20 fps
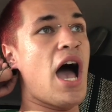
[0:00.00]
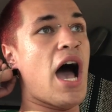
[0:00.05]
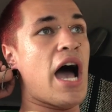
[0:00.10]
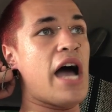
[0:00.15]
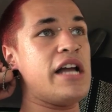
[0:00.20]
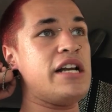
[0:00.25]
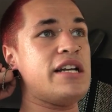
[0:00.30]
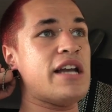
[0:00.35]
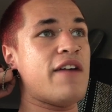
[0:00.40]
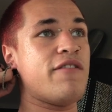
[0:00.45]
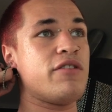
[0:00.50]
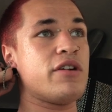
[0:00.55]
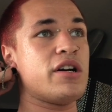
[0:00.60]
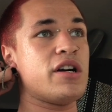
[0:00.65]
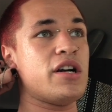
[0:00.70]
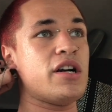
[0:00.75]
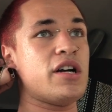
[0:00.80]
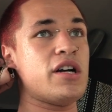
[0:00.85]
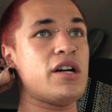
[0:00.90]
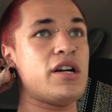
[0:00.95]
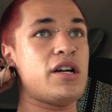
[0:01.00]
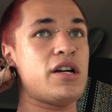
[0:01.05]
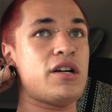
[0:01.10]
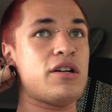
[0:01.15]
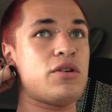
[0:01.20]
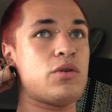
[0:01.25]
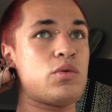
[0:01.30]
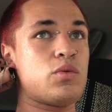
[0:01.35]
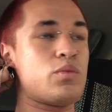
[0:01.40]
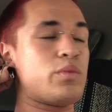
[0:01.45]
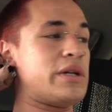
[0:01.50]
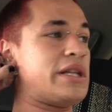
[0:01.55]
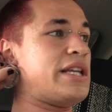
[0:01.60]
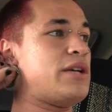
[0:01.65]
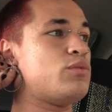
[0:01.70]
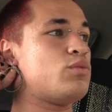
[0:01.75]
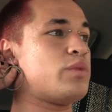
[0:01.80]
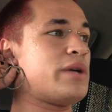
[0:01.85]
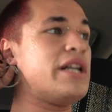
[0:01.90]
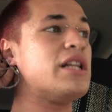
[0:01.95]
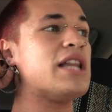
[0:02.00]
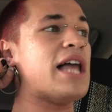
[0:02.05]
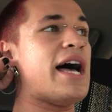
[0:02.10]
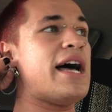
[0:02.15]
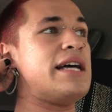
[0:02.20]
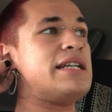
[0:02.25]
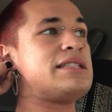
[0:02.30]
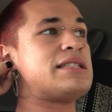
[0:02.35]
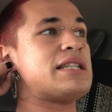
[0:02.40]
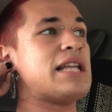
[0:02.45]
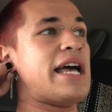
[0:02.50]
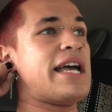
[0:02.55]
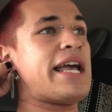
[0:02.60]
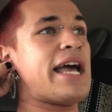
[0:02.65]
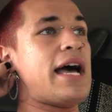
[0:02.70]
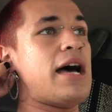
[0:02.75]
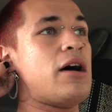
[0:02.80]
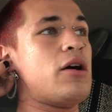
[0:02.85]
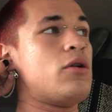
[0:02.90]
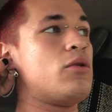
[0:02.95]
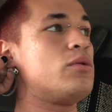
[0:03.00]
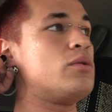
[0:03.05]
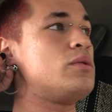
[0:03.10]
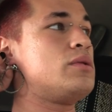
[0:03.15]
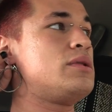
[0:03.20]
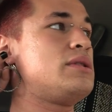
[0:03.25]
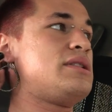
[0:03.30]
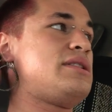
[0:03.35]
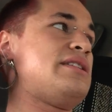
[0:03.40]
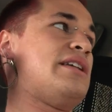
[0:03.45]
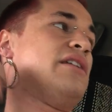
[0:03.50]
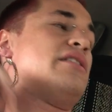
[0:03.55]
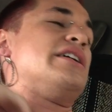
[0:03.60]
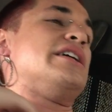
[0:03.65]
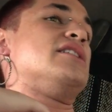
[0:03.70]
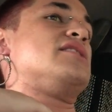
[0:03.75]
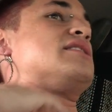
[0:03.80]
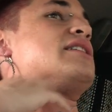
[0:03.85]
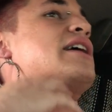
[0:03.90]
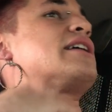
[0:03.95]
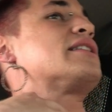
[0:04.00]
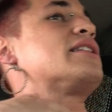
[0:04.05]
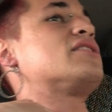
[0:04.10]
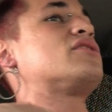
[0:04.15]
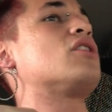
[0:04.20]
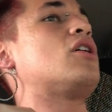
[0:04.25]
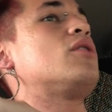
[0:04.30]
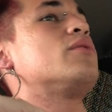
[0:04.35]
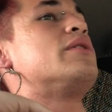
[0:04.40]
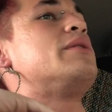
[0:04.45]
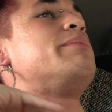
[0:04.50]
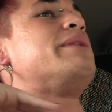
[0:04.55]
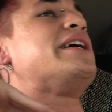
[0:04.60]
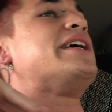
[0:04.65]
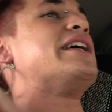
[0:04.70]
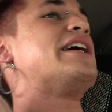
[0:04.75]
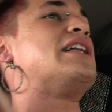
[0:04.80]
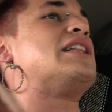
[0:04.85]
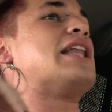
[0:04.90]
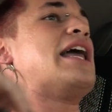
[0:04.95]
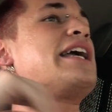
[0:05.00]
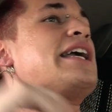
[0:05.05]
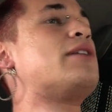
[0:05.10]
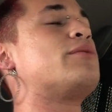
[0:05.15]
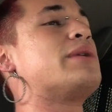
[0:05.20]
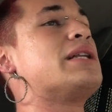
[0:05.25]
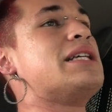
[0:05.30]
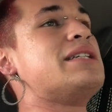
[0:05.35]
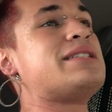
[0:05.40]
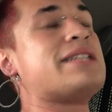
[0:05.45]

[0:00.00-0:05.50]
I never really realized like how serious like this all would be, and like it really